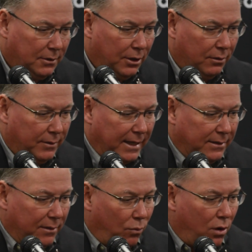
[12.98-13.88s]
you know,
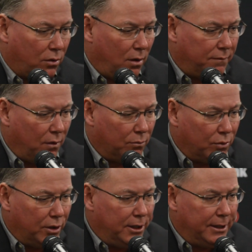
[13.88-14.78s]
got that walk-off home
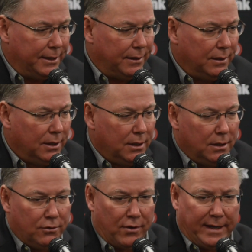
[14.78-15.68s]
run and
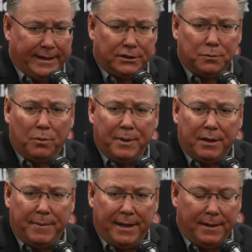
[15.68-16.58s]
tried to get some
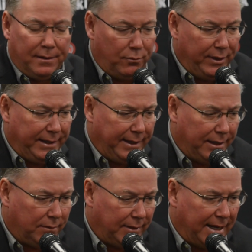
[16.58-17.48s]
momentum headed into the
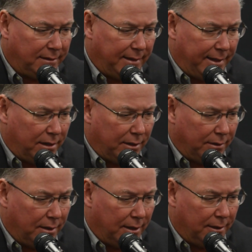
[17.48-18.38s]
weekend, got there
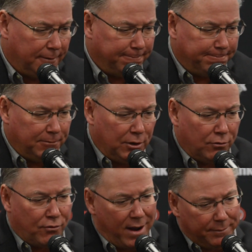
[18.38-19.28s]
and, you
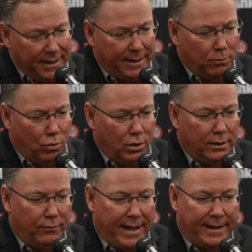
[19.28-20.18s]
know, dropped game
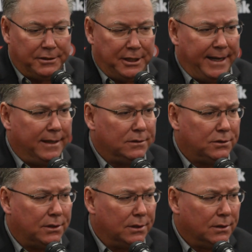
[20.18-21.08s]
one. We had a
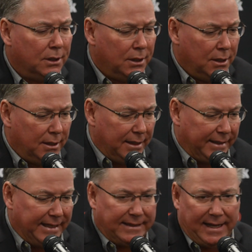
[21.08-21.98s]
chance to
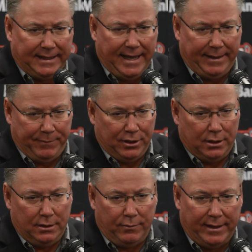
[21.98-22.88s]
get that game
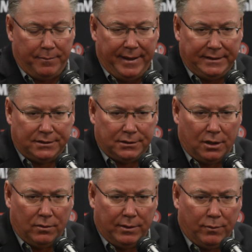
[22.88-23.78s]
done. We had the bases
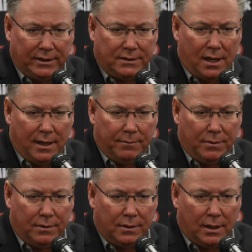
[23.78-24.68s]
loaded one time,